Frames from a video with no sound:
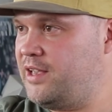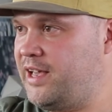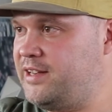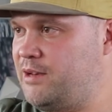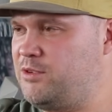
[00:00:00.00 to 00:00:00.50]

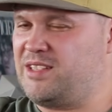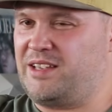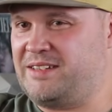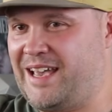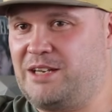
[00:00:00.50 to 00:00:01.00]
I was
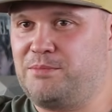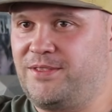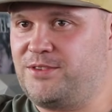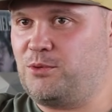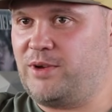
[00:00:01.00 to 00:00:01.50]
like 9
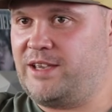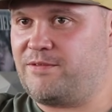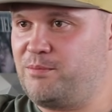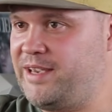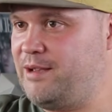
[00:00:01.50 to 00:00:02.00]
months away
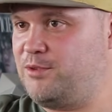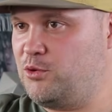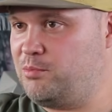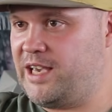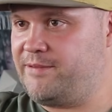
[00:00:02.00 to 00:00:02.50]
from being able
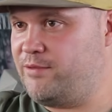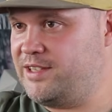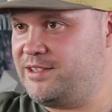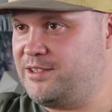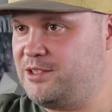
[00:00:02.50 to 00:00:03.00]
to apply for
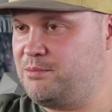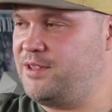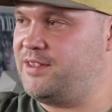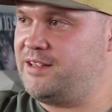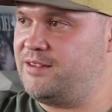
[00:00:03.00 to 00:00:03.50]
residence,
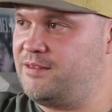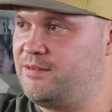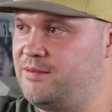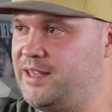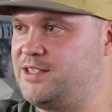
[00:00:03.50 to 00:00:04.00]
but then
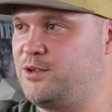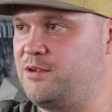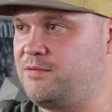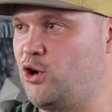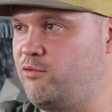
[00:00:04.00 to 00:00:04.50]
they sort
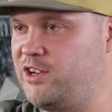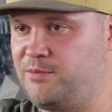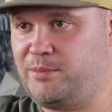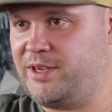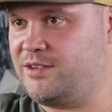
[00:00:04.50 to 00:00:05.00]
of got rid of
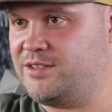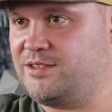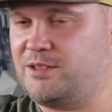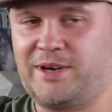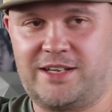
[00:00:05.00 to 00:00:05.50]
me because
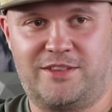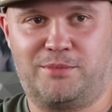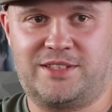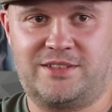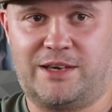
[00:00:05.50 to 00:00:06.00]
the part of the
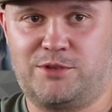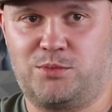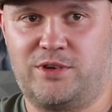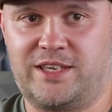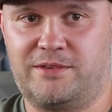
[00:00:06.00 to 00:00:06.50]
business I was
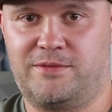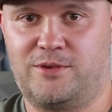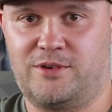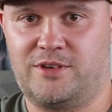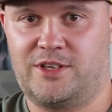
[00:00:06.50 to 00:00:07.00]
working
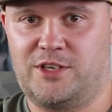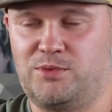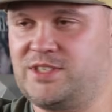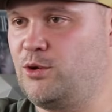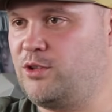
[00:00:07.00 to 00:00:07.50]
for
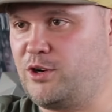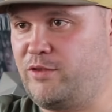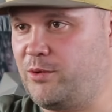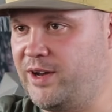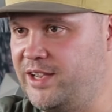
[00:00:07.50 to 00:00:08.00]
was no longer
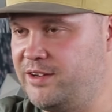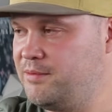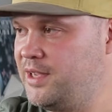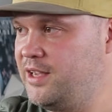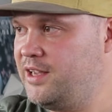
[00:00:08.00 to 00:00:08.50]
required.
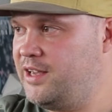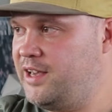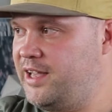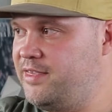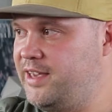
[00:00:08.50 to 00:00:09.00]

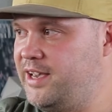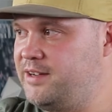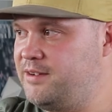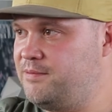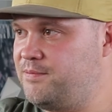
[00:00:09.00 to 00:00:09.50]
And
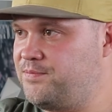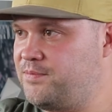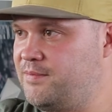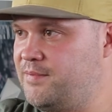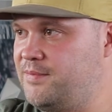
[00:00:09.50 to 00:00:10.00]
then
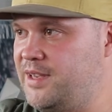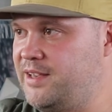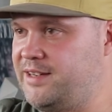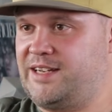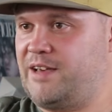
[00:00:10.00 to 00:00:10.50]

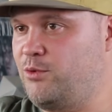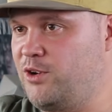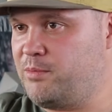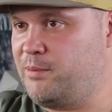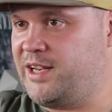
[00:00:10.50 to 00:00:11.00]
I didn't have a
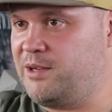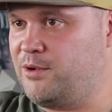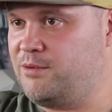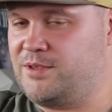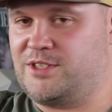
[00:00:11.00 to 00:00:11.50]
work permit
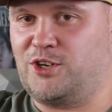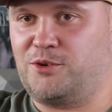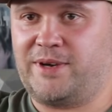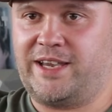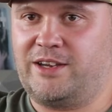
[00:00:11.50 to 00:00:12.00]
anymore.
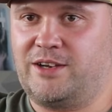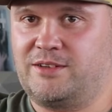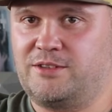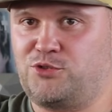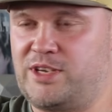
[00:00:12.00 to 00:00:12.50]
So my
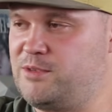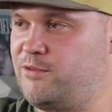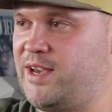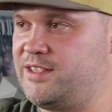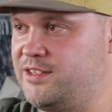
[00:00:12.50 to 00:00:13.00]
dreams
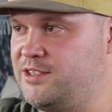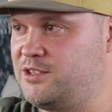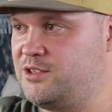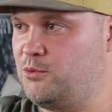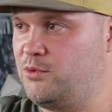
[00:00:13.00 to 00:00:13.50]
of
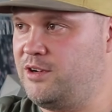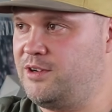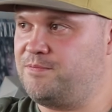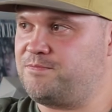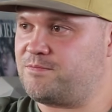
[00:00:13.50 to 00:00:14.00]
residence
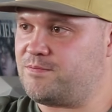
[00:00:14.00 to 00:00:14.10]
were